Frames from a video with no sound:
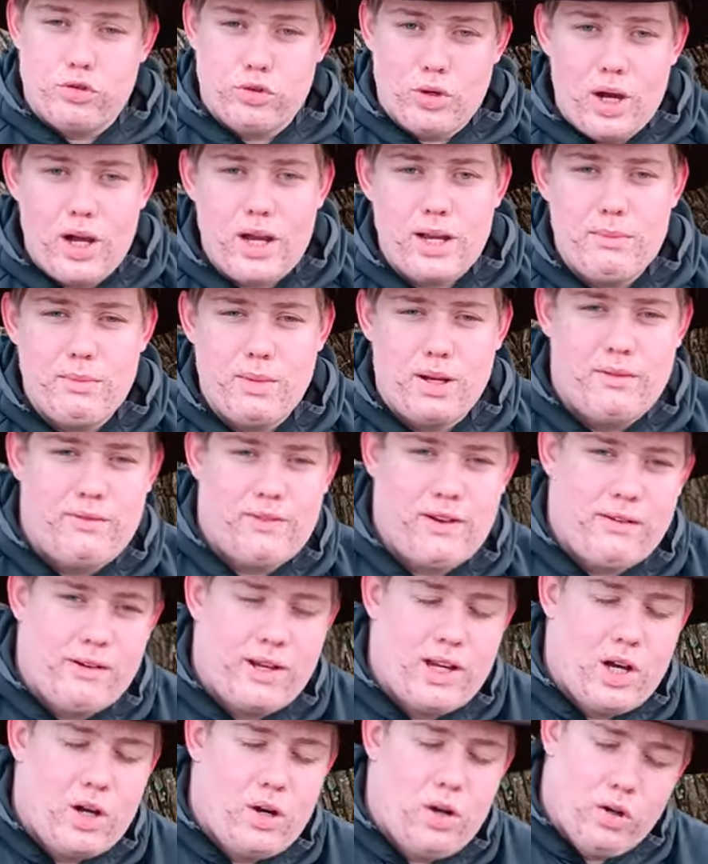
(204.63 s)
try my
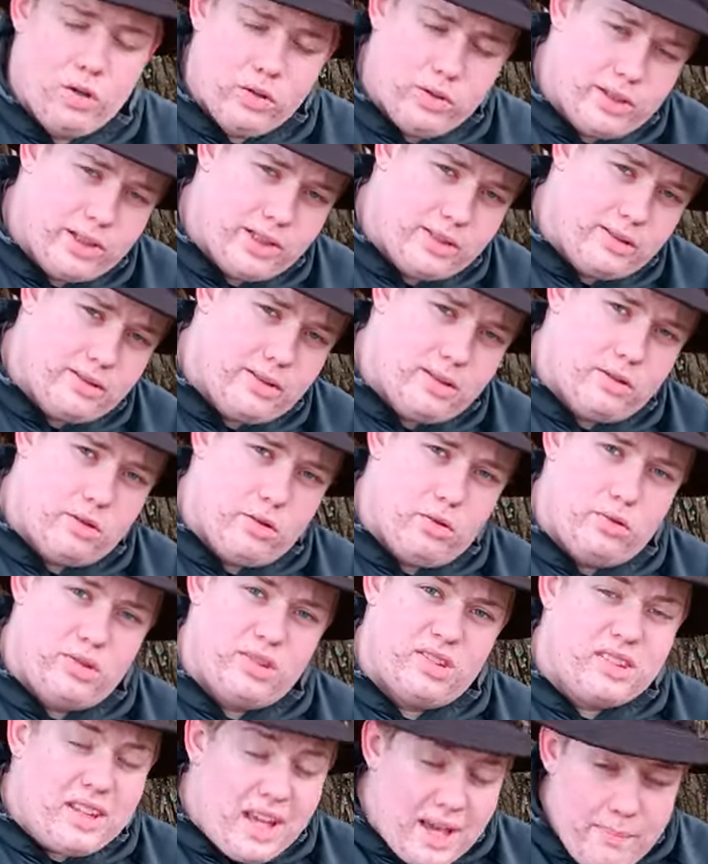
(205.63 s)
very hardest
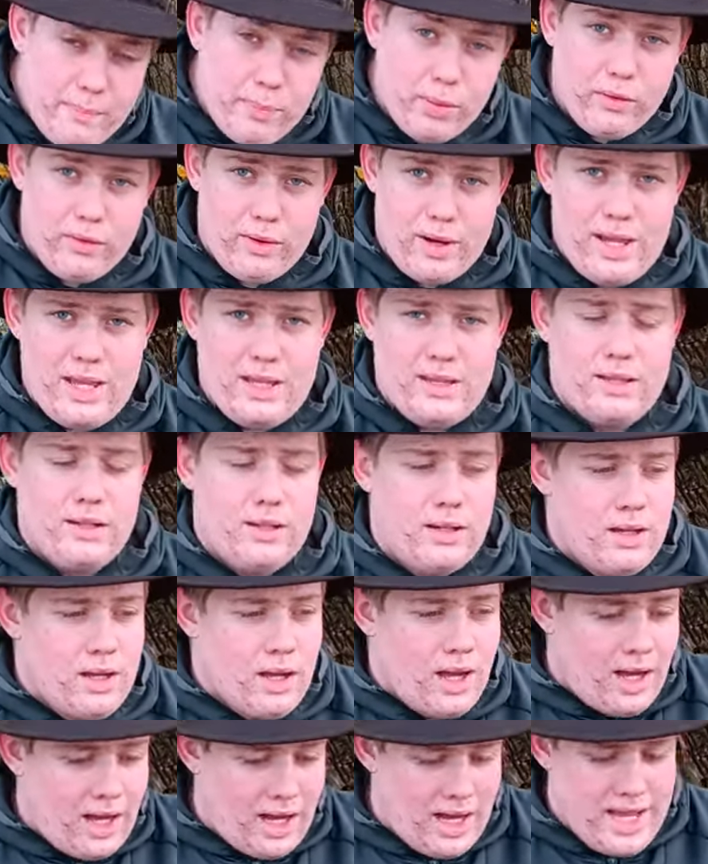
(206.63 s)
to separate
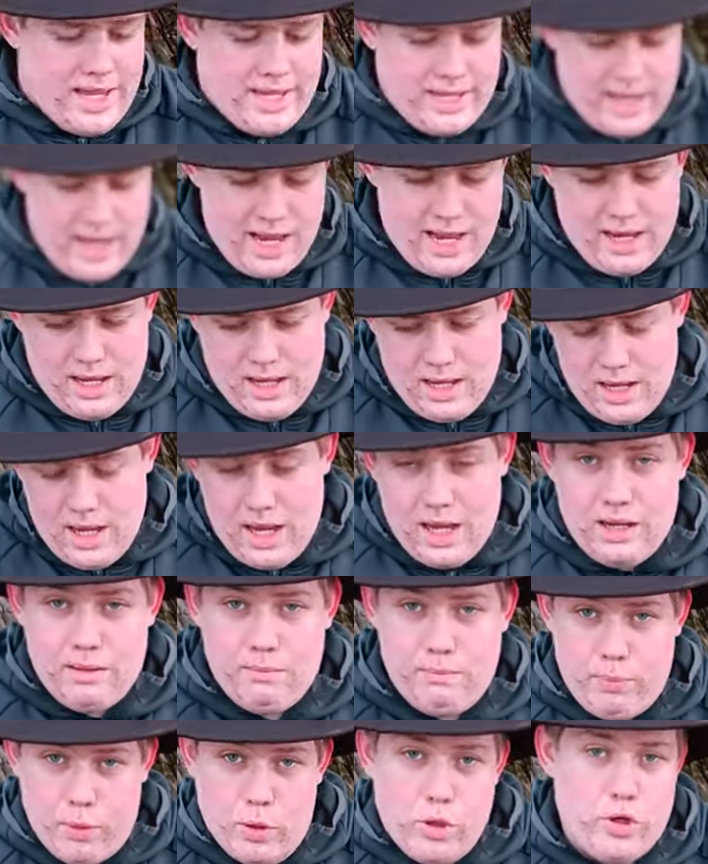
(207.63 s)
hiking
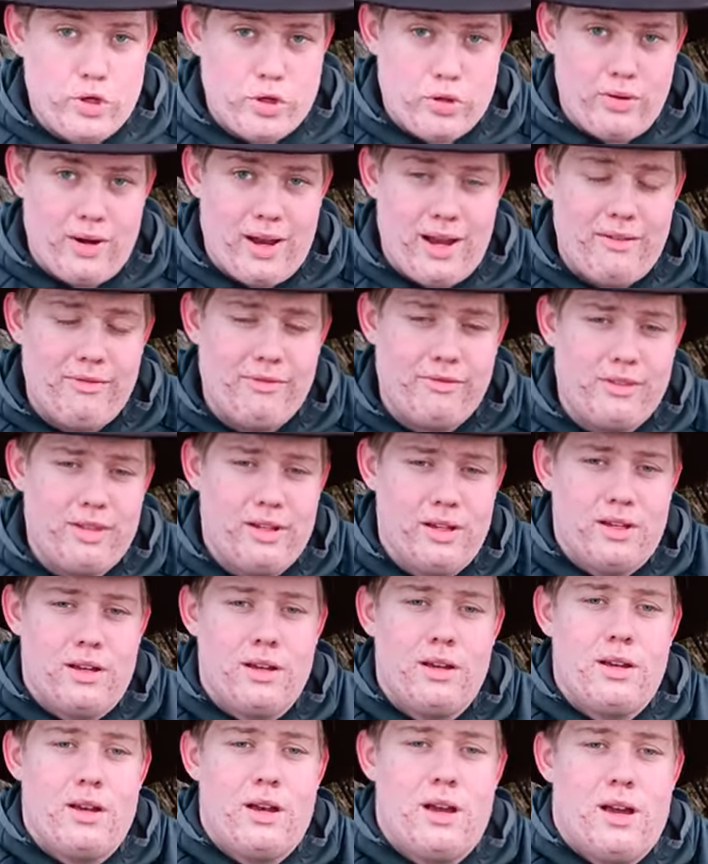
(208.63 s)
and bushcraft
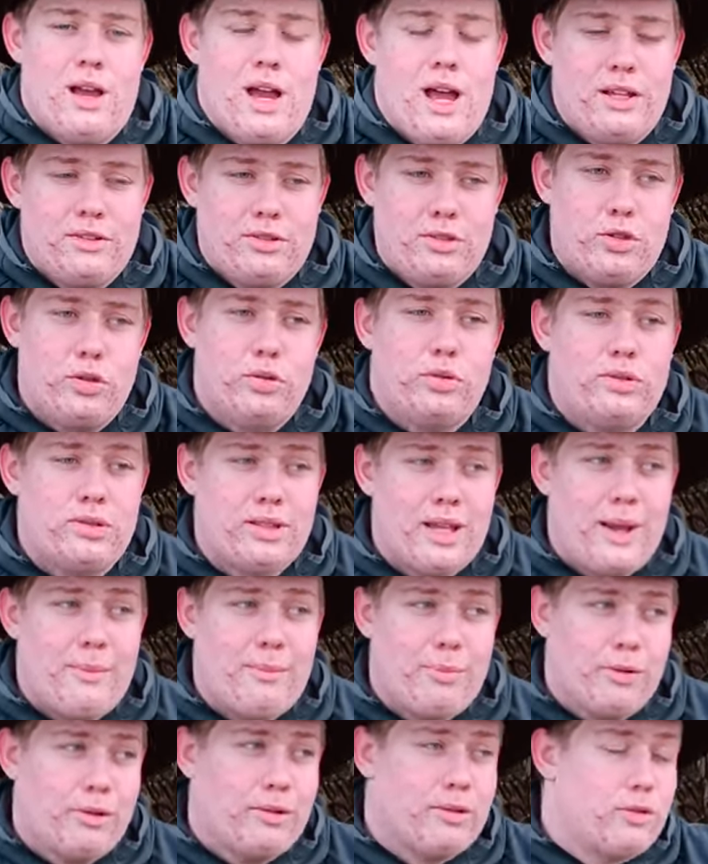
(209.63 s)
as two
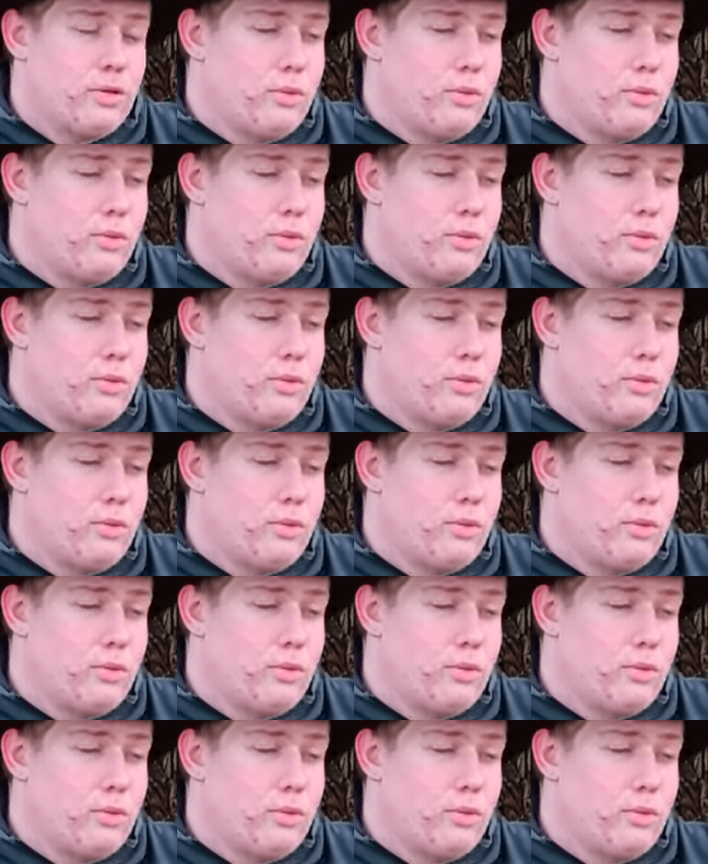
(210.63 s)
separate.